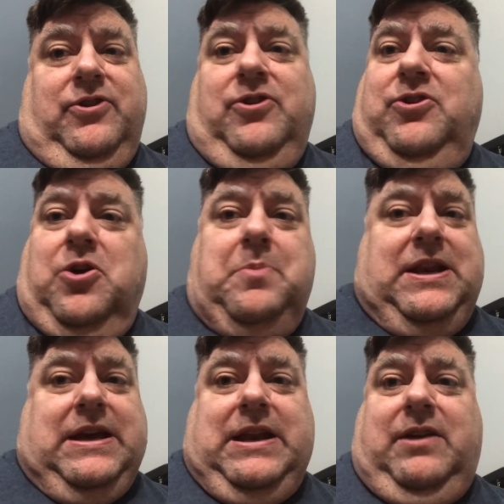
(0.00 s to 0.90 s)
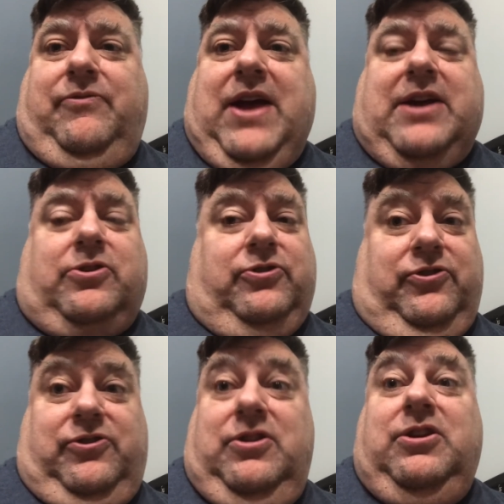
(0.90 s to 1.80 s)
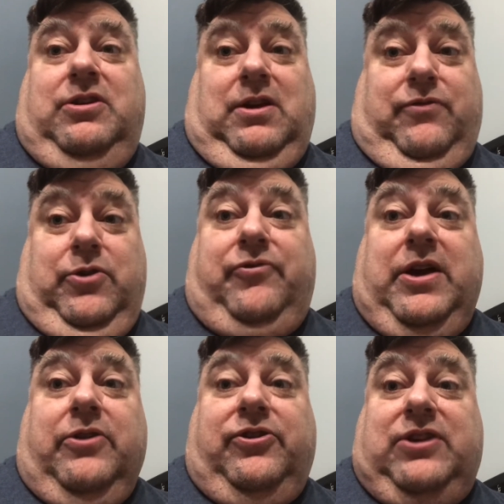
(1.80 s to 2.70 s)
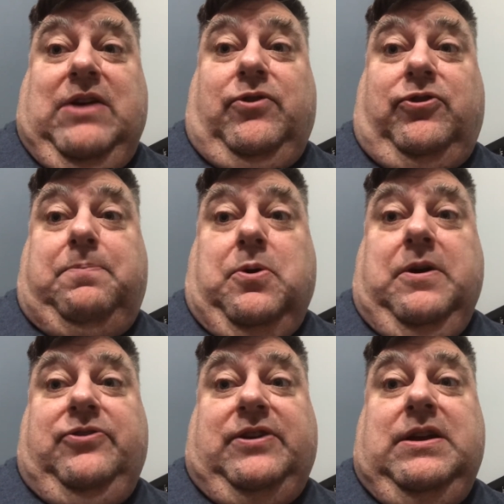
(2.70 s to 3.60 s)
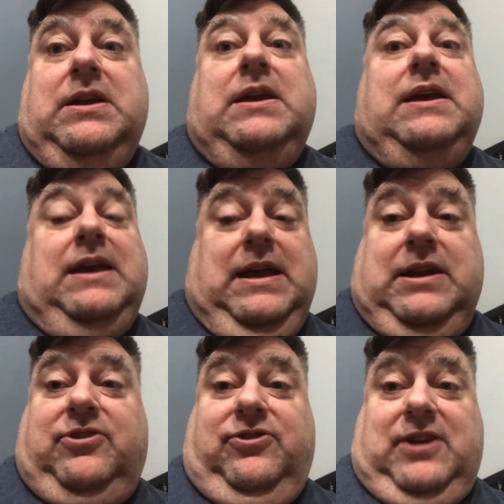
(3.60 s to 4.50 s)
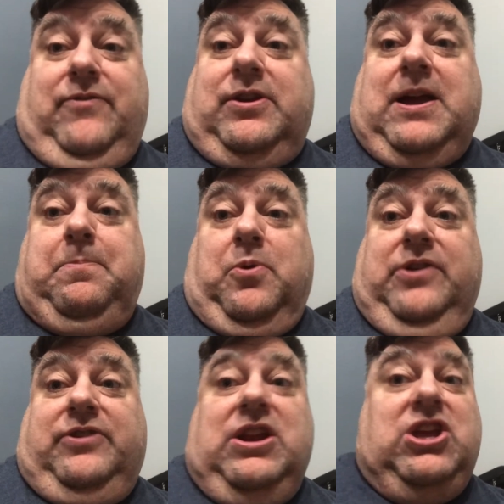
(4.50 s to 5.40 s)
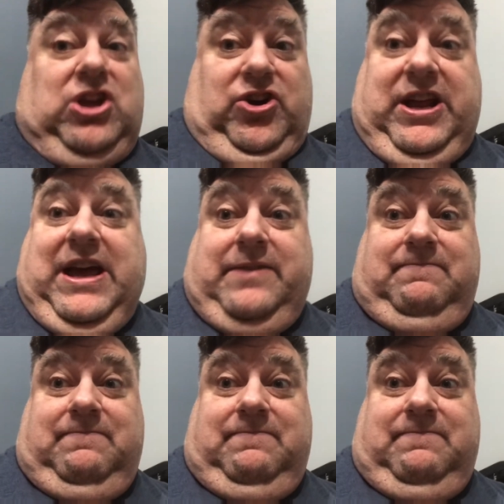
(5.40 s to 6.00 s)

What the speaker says: no mitigating factors. If you fail to save versus poison, and it's a save or die poison, you're dead.